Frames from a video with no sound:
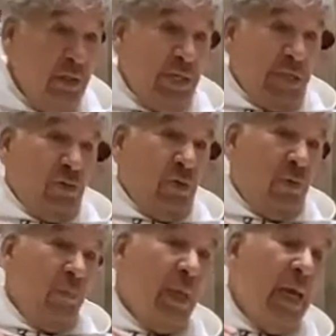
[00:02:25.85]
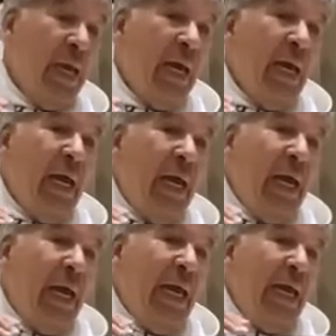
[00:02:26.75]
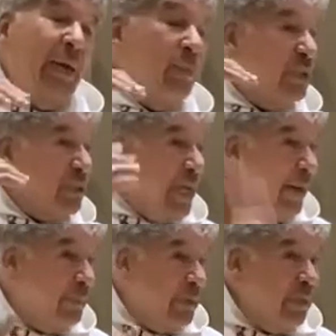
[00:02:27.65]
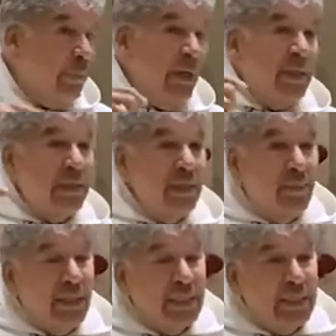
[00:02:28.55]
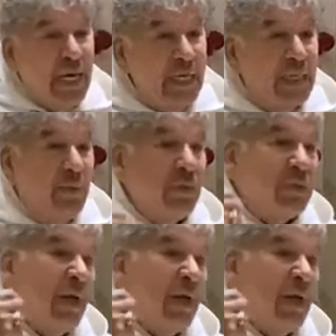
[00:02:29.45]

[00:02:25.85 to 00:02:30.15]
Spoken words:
desert. He was tempted by Satan. He was